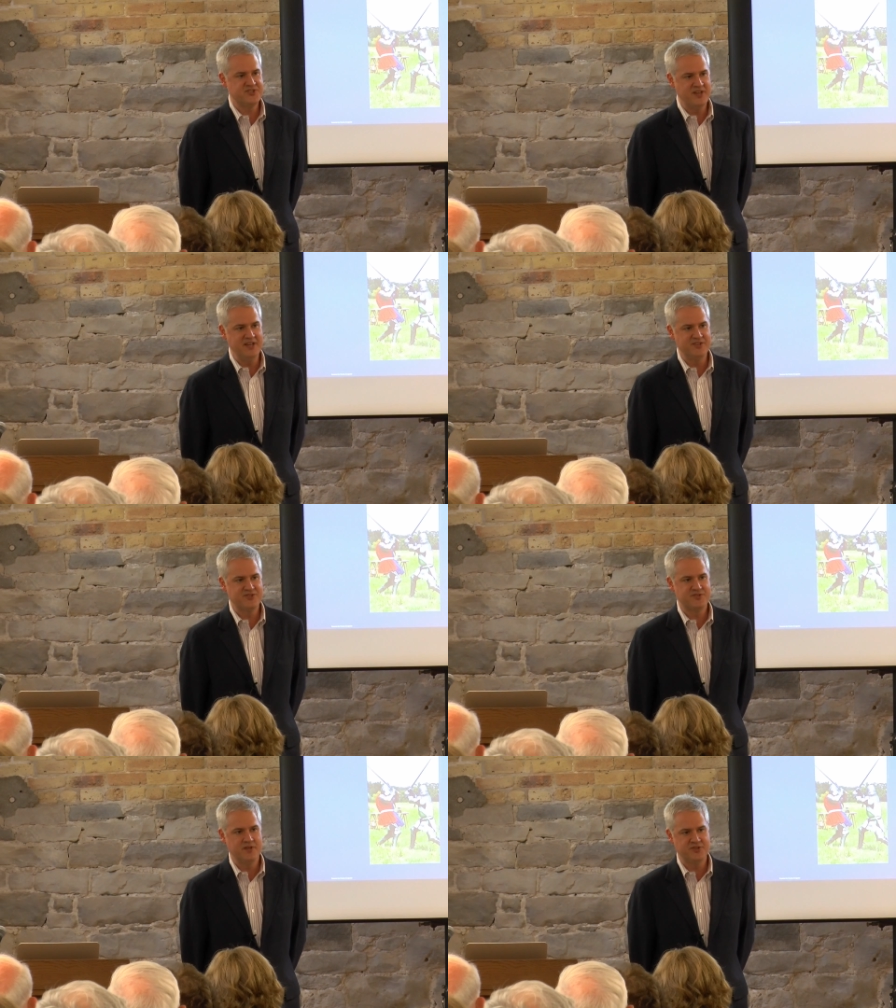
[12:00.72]

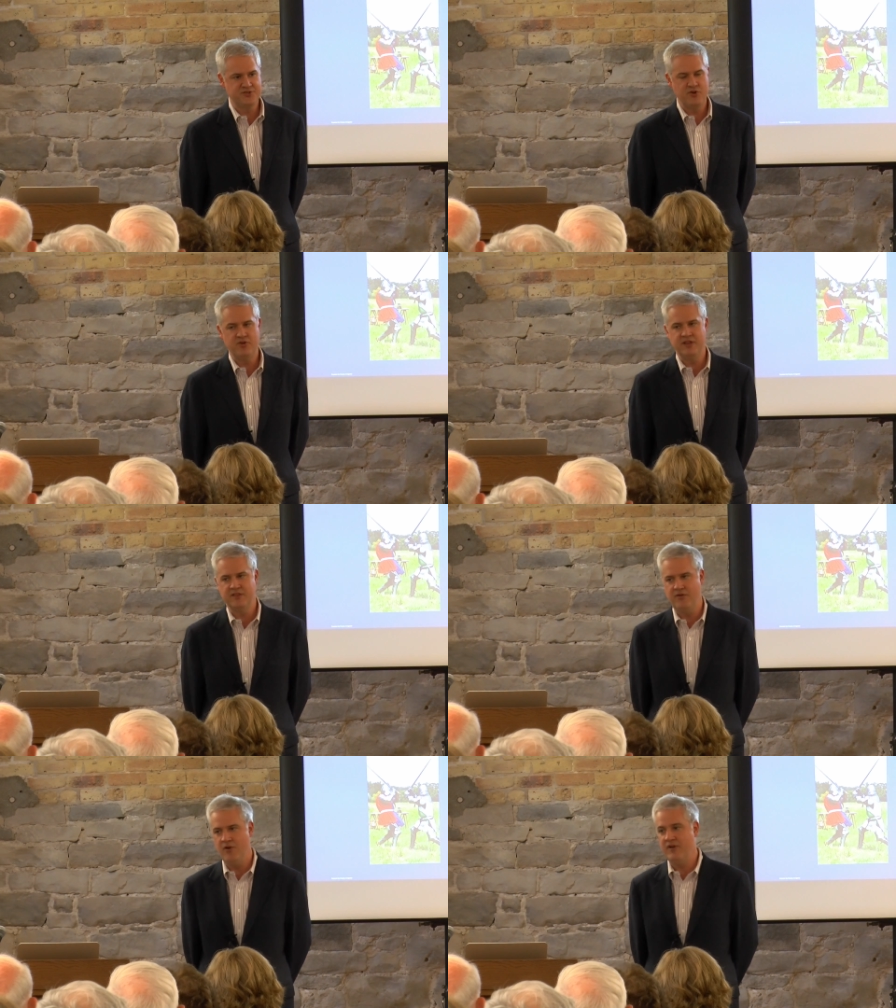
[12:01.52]
states asserting
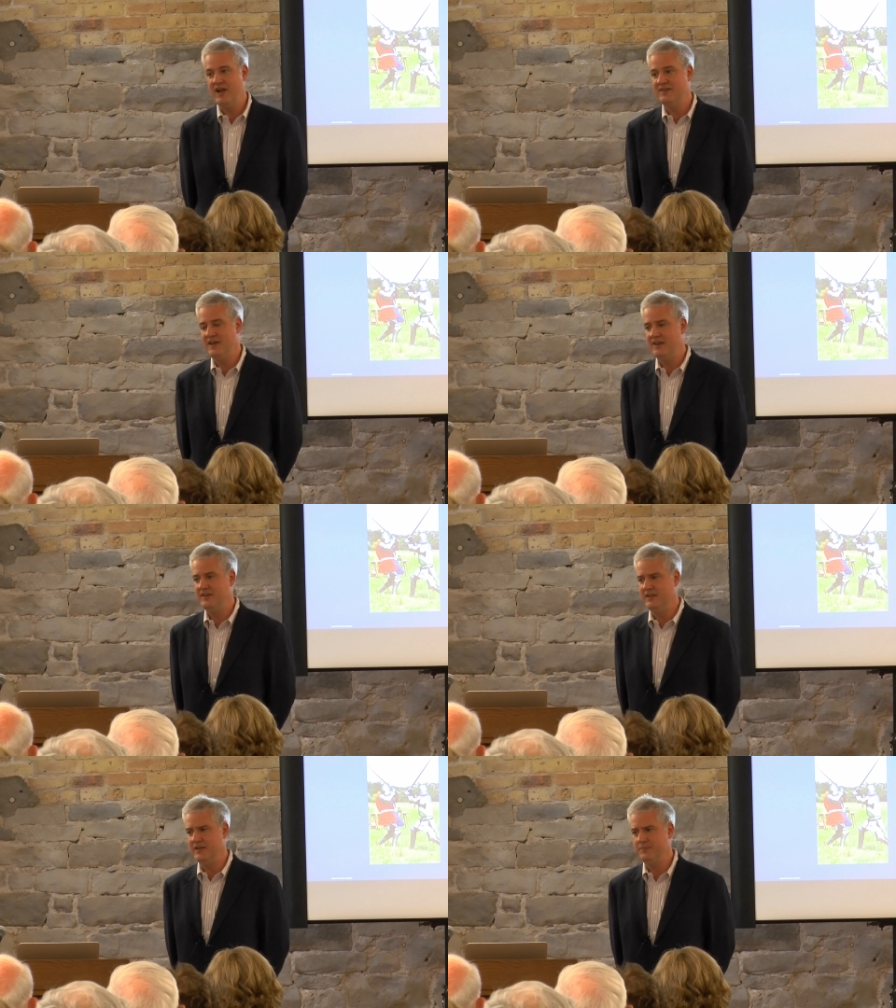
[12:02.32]
their own
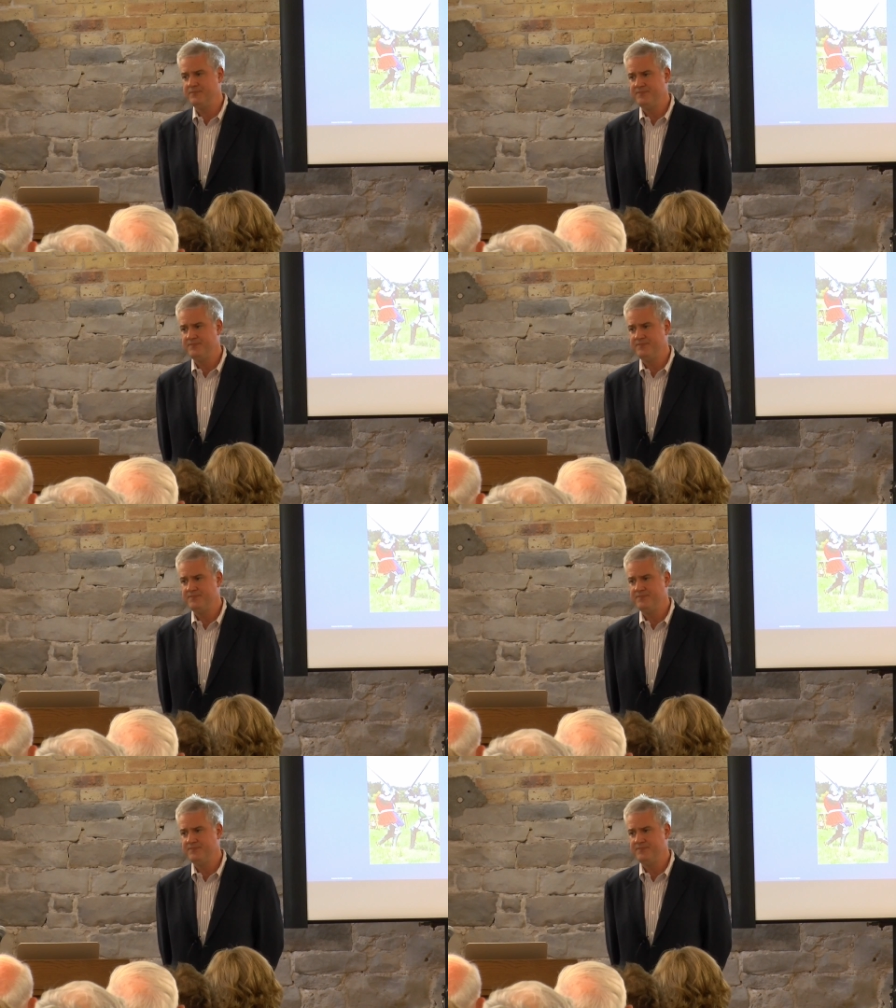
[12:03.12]
identity